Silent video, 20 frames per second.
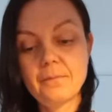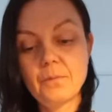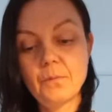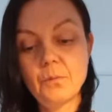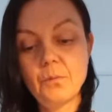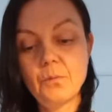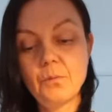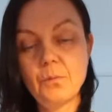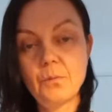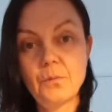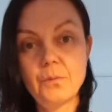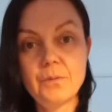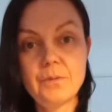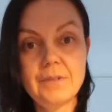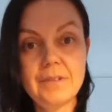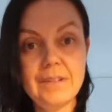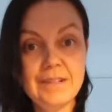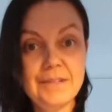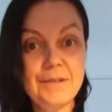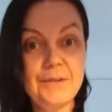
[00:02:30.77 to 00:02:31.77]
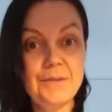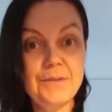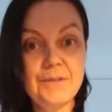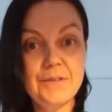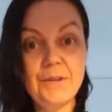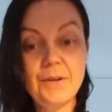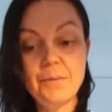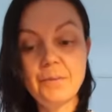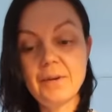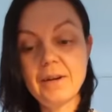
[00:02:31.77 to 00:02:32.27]
Ooh, let's go
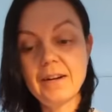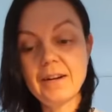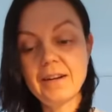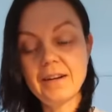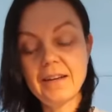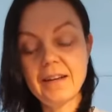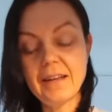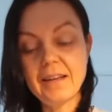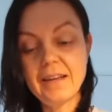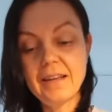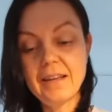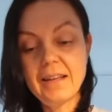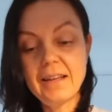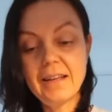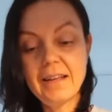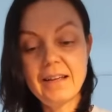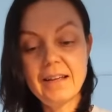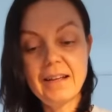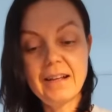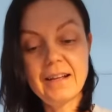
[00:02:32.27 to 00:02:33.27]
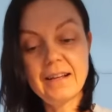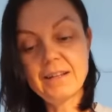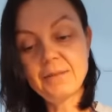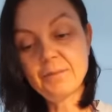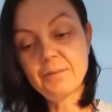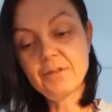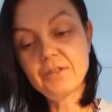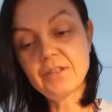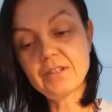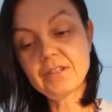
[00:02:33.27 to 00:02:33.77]
stop okay let
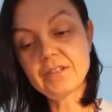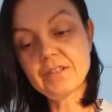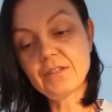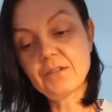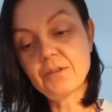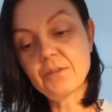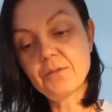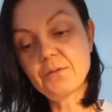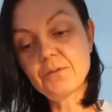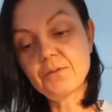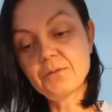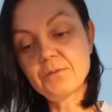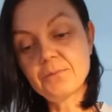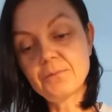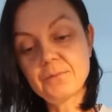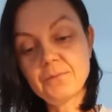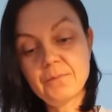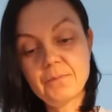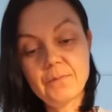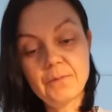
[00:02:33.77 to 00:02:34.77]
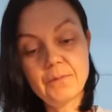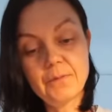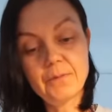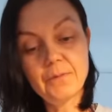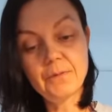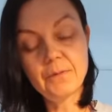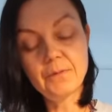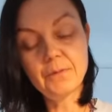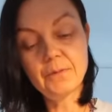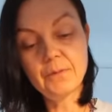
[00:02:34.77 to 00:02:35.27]
me just go
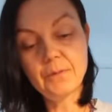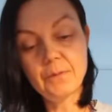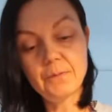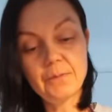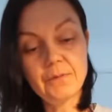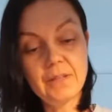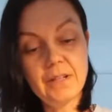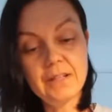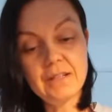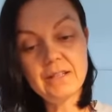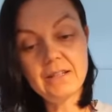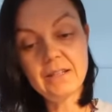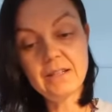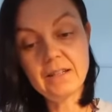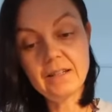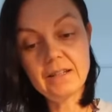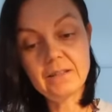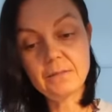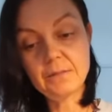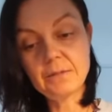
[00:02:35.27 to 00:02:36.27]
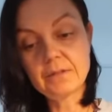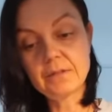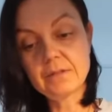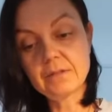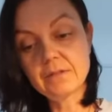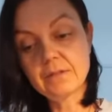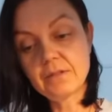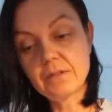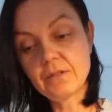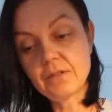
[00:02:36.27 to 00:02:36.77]
from that side one
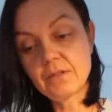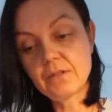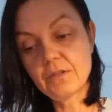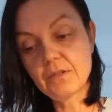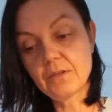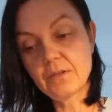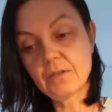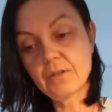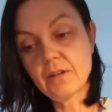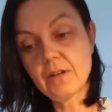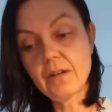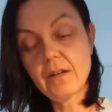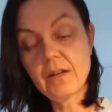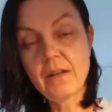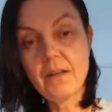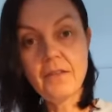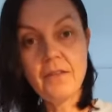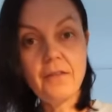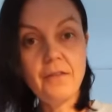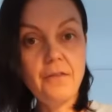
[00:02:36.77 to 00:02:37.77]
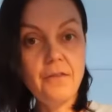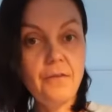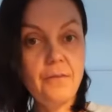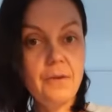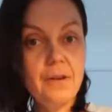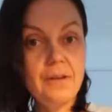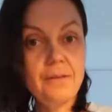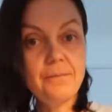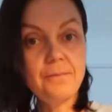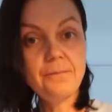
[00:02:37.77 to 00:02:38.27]
two
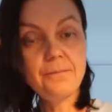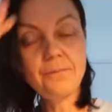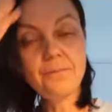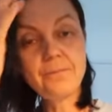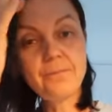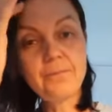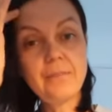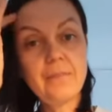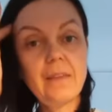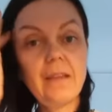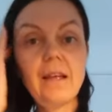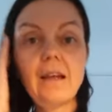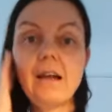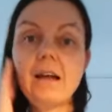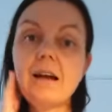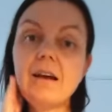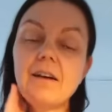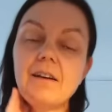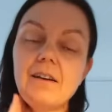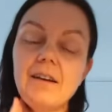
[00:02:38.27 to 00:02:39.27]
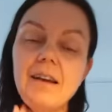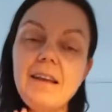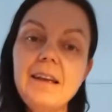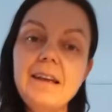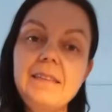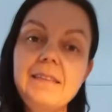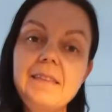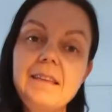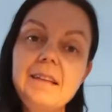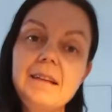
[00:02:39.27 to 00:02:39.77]
three okay
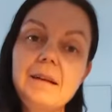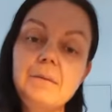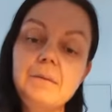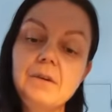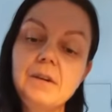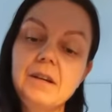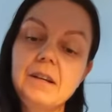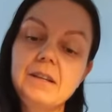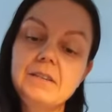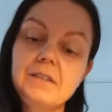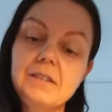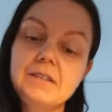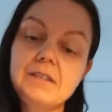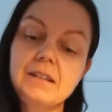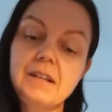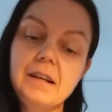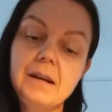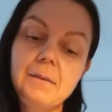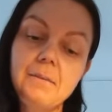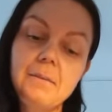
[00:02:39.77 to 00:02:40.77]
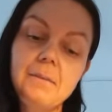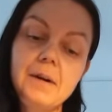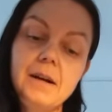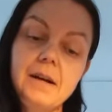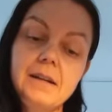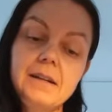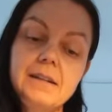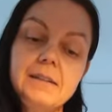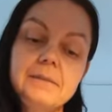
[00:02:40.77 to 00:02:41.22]
and then i'm going to come back